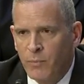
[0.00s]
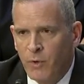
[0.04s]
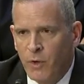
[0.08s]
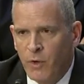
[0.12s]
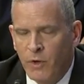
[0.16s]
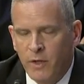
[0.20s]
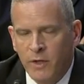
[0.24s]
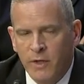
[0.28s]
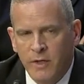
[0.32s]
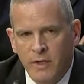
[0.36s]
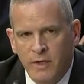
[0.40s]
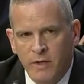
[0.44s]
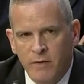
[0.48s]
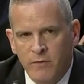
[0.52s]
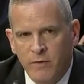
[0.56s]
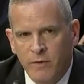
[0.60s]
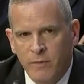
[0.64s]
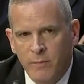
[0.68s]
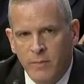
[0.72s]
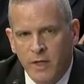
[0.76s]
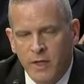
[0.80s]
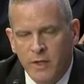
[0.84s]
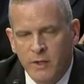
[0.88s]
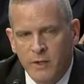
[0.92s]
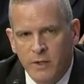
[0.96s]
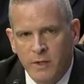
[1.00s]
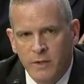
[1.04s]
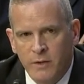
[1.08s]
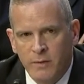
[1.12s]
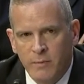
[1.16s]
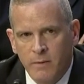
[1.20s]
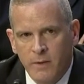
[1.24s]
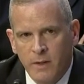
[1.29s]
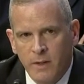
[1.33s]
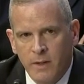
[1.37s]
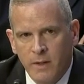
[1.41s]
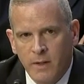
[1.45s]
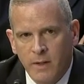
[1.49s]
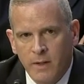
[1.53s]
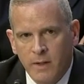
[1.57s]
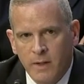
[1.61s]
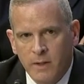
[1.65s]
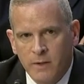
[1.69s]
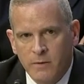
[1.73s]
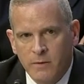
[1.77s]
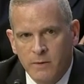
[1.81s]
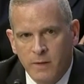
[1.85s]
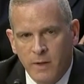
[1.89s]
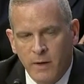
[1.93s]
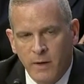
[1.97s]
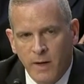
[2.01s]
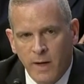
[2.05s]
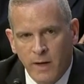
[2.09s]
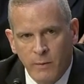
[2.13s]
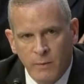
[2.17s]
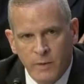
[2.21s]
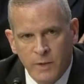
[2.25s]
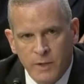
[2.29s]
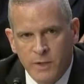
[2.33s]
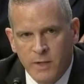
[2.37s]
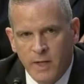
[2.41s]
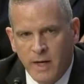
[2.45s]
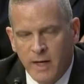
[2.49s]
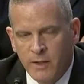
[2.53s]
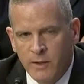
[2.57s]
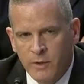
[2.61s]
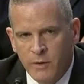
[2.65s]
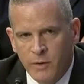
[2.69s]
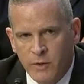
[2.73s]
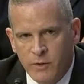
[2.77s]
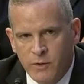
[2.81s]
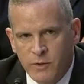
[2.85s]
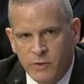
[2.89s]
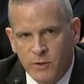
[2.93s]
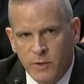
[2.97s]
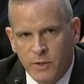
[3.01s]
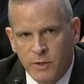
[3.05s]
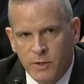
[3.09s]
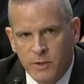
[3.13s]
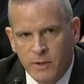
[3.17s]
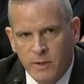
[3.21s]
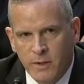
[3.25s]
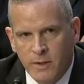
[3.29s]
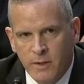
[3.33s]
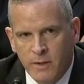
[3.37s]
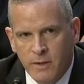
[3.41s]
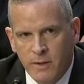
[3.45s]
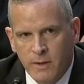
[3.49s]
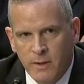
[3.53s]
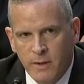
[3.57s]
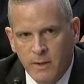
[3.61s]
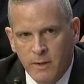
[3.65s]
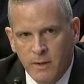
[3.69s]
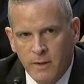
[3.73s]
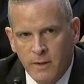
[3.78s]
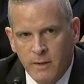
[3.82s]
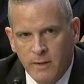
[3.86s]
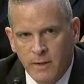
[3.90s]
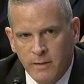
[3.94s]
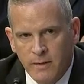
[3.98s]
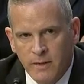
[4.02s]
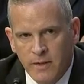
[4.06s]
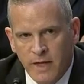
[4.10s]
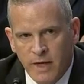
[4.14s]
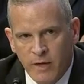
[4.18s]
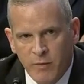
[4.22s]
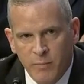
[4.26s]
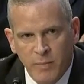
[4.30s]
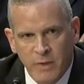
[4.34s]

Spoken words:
The pertinent information is there, and I reject your assertion that the